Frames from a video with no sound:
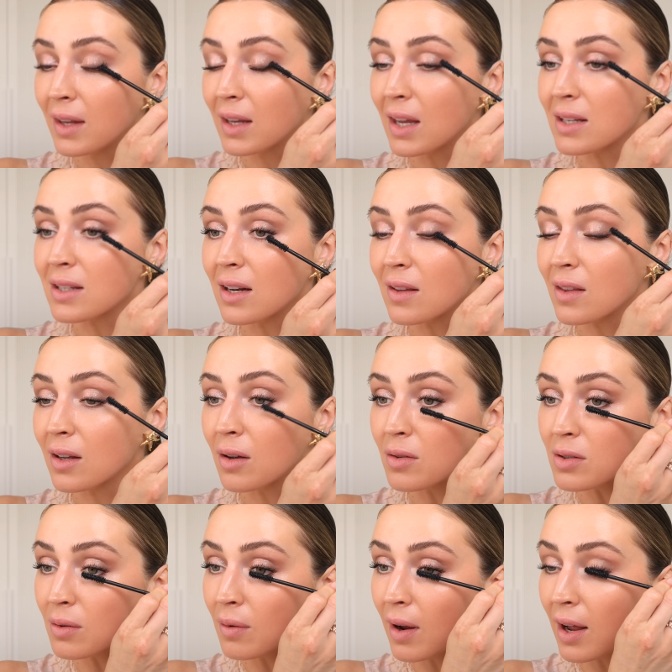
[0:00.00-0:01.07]
In case anything
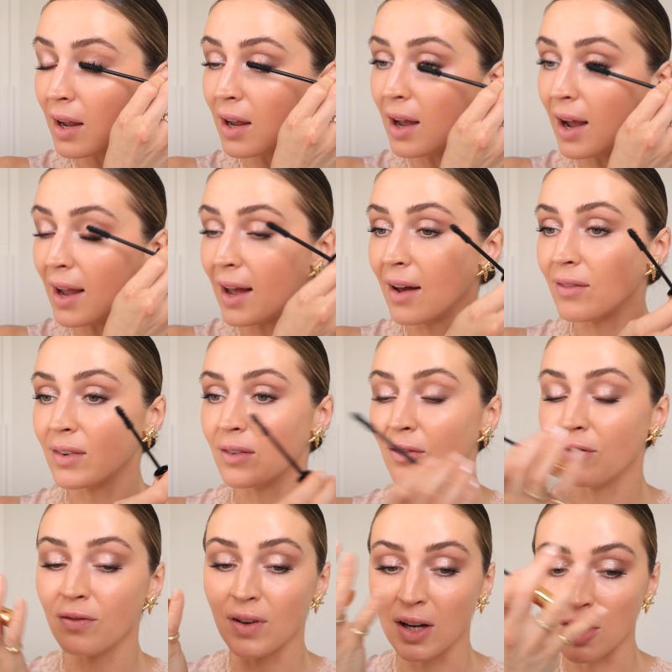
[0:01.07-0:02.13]
goes awry, I haven't
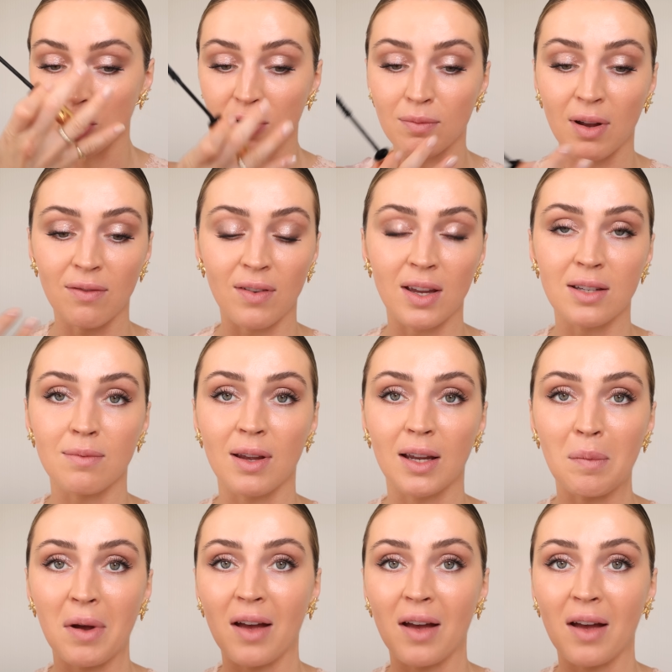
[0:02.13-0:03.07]
finished my face makeup,